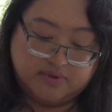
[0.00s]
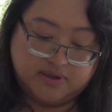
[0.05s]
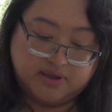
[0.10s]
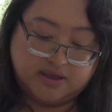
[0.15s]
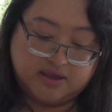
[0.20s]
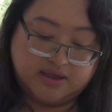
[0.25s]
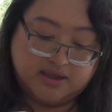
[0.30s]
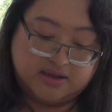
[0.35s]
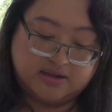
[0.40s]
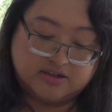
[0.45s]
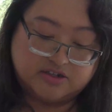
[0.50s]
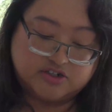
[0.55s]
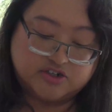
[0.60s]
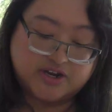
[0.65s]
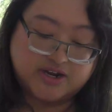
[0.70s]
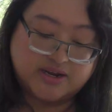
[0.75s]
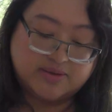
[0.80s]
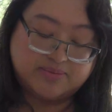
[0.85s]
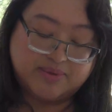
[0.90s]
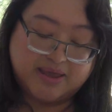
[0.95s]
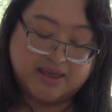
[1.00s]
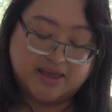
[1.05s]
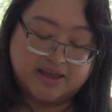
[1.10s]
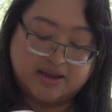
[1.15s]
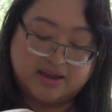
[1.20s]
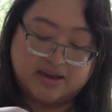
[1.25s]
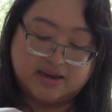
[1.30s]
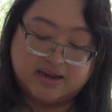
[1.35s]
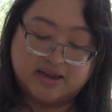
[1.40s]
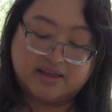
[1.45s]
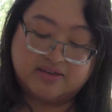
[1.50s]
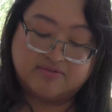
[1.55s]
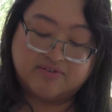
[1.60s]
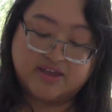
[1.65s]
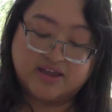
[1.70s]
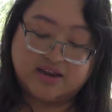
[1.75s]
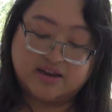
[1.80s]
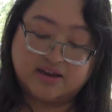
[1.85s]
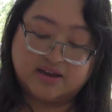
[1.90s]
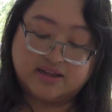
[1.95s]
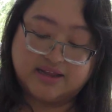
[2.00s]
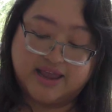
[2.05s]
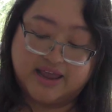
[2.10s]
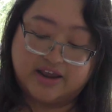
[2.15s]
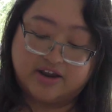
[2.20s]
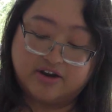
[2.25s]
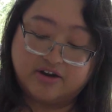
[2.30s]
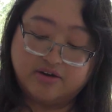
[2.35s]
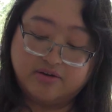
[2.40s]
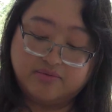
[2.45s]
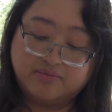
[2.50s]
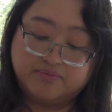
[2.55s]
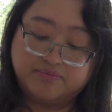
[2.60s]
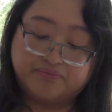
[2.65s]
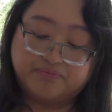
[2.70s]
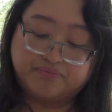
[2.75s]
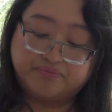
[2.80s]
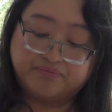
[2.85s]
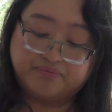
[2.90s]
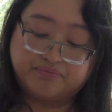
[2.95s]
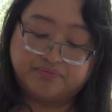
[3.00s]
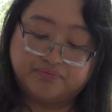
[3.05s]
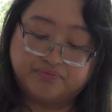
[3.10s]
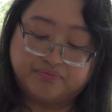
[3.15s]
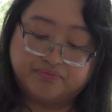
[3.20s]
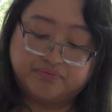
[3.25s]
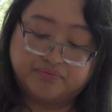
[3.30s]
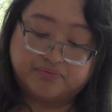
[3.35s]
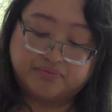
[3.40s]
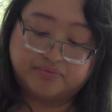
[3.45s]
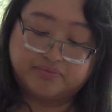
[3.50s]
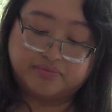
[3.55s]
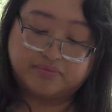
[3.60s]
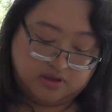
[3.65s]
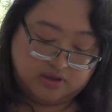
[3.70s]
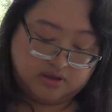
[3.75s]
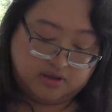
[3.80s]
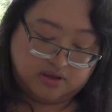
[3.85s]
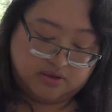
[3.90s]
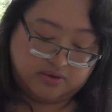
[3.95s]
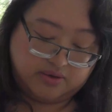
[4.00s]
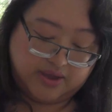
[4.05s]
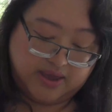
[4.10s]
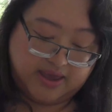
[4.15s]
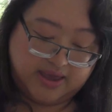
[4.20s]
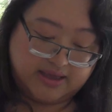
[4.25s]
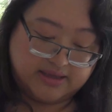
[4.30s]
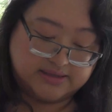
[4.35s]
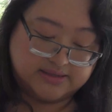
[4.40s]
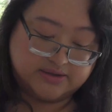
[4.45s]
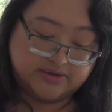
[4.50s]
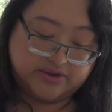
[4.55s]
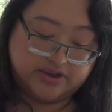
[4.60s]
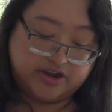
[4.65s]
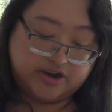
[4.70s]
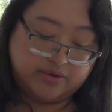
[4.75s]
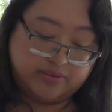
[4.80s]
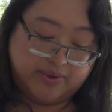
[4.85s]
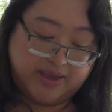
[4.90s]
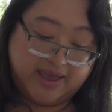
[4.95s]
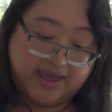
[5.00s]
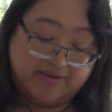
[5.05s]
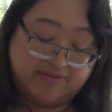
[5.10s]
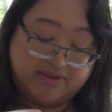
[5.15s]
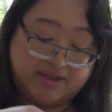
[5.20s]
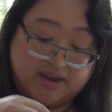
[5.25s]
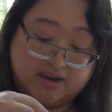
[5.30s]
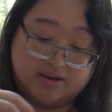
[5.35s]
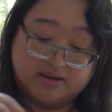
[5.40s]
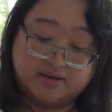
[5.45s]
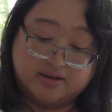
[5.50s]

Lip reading: And try to make it an even layer. Okay, so here we have it.